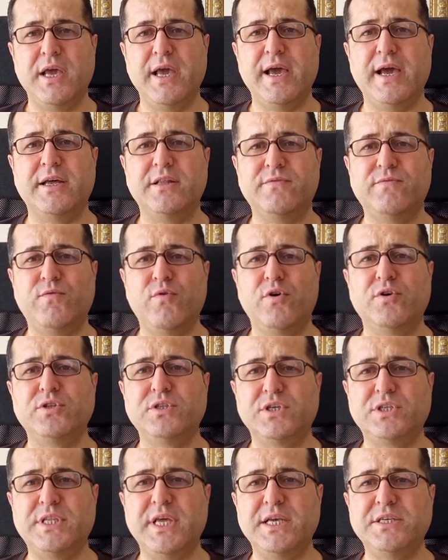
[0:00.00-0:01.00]
and
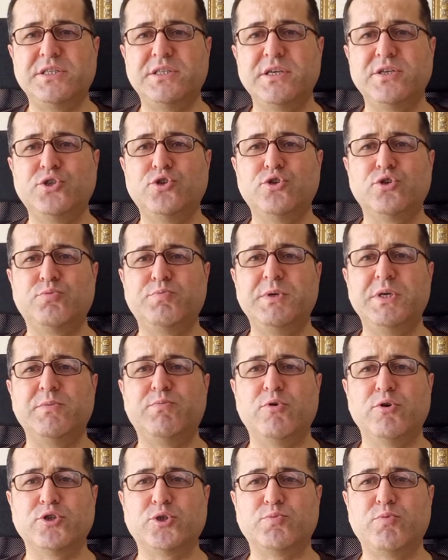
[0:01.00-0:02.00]
further testing should be
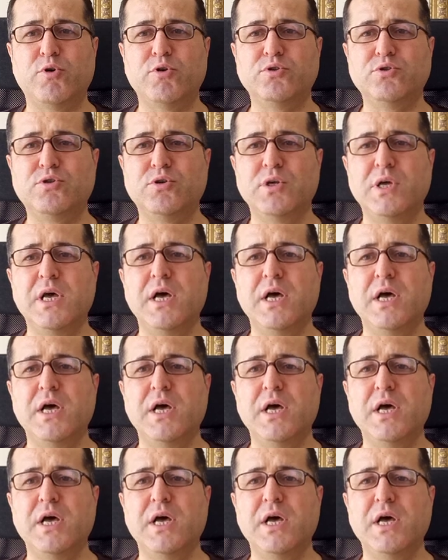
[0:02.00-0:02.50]
postponed